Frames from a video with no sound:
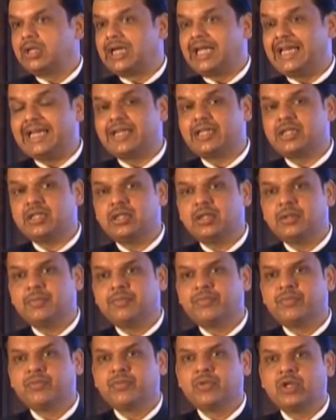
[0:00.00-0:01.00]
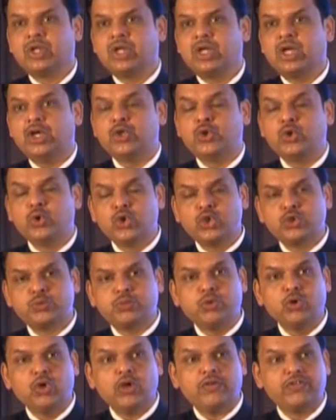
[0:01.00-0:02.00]
create a huge
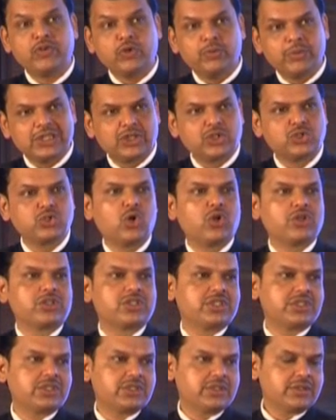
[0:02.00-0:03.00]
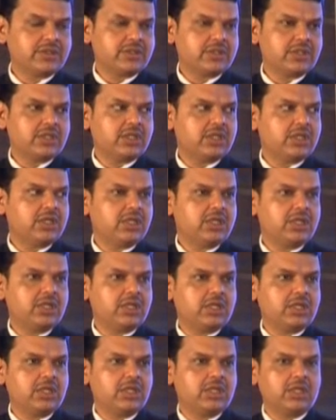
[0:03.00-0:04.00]
pool of human resource
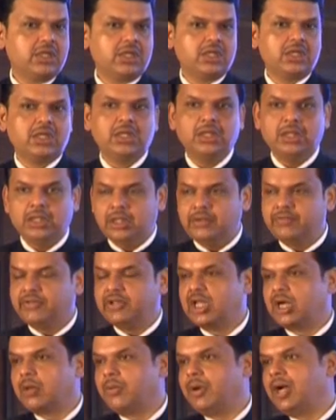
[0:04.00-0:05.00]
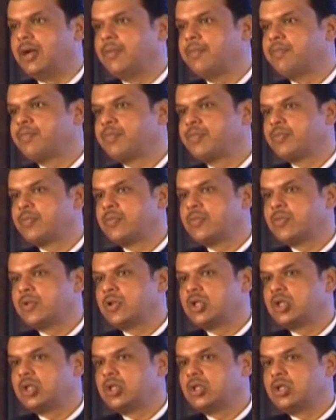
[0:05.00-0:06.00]
in Vidarbha.
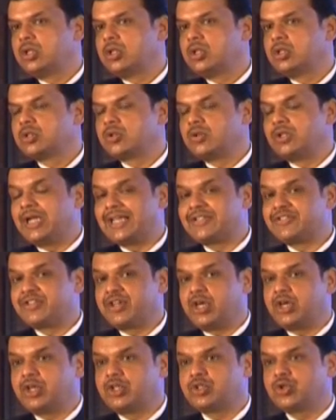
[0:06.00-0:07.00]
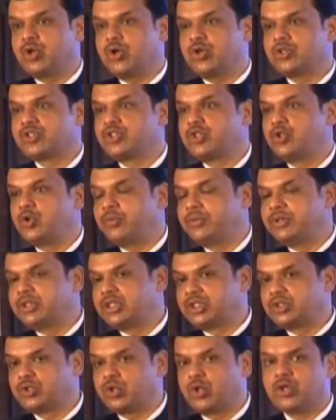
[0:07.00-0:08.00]
So natural resource, human
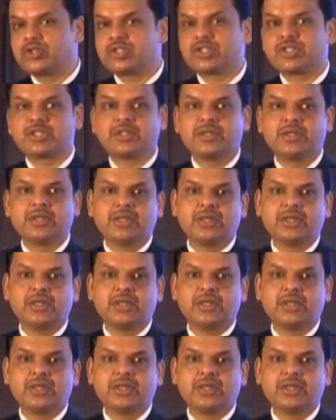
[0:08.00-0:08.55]
resource,